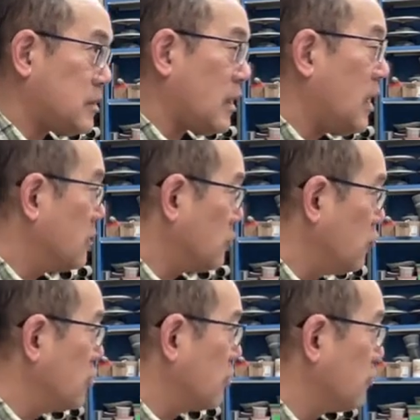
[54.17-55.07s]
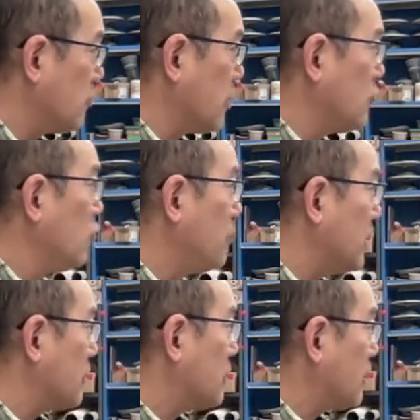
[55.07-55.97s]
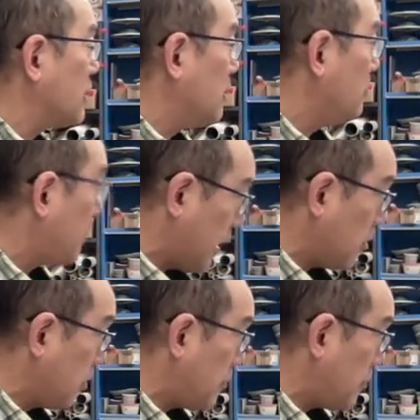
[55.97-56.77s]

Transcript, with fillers: as good as your right. You'll be a slightly better